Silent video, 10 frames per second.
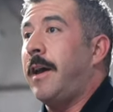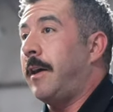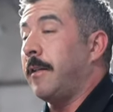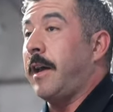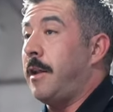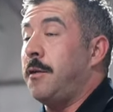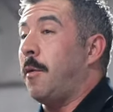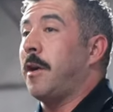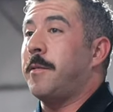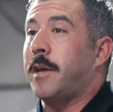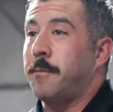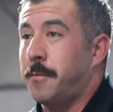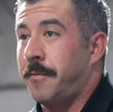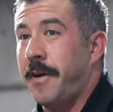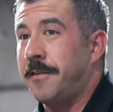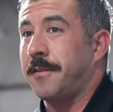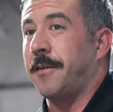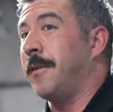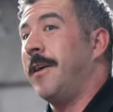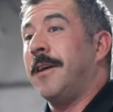And you want to become a
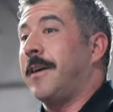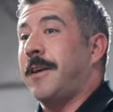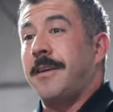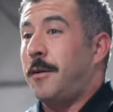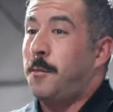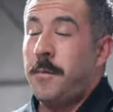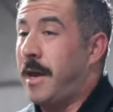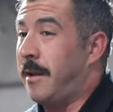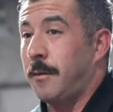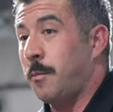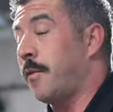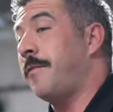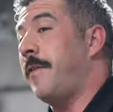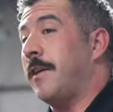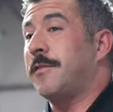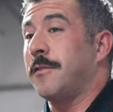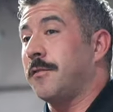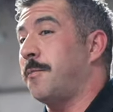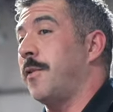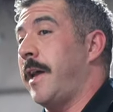professional. Like, man,
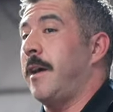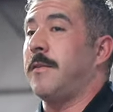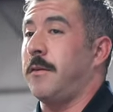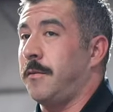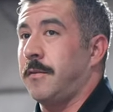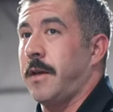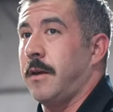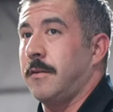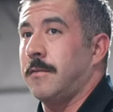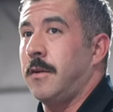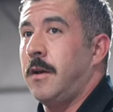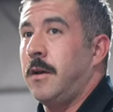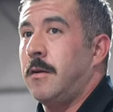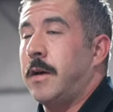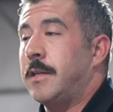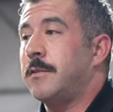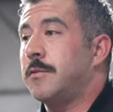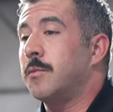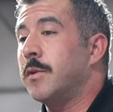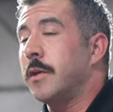professionals plan those things. Right, so
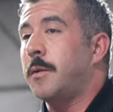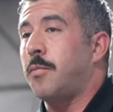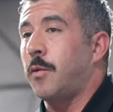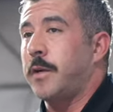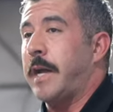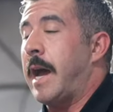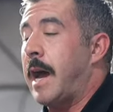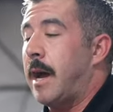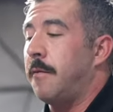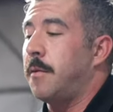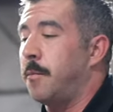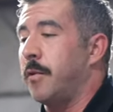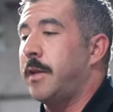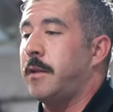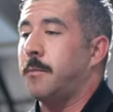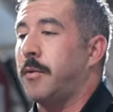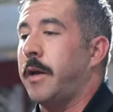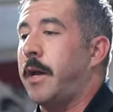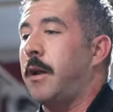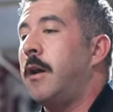it's really important to have a breathing
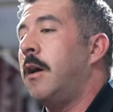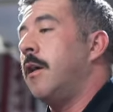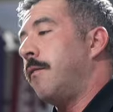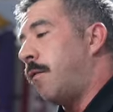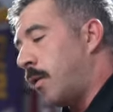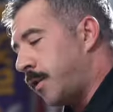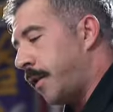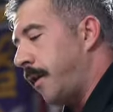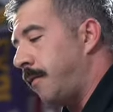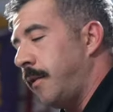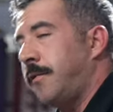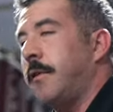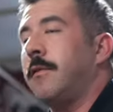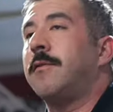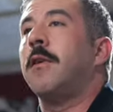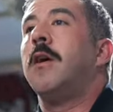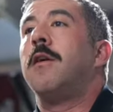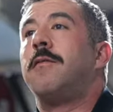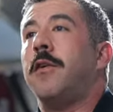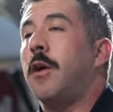plan for transitions,
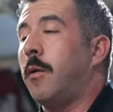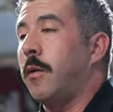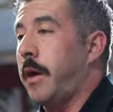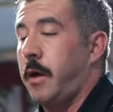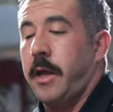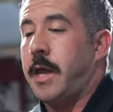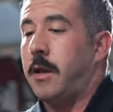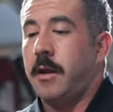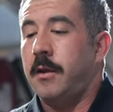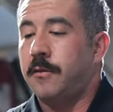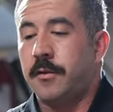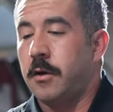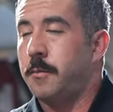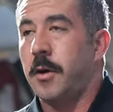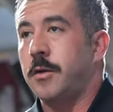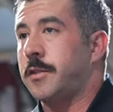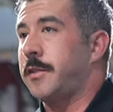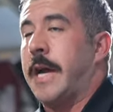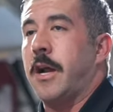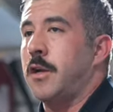for in certain
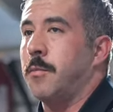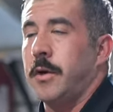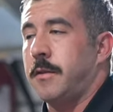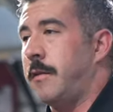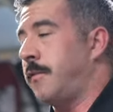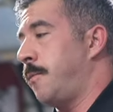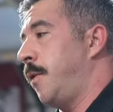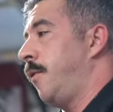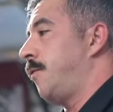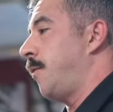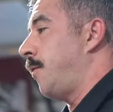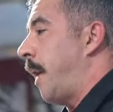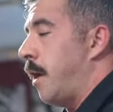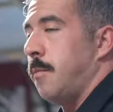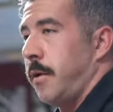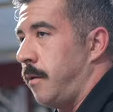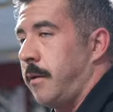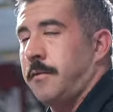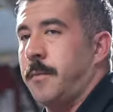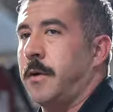poses. How do you breathe in this pose versus how do you breathe in
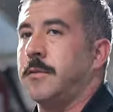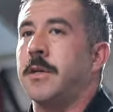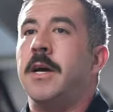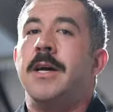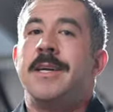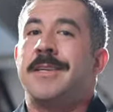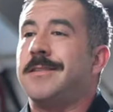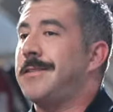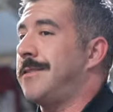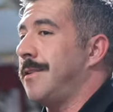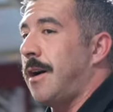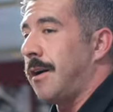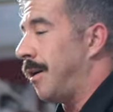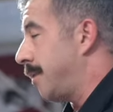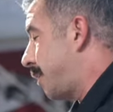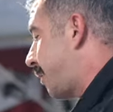this pose? Because it's not all the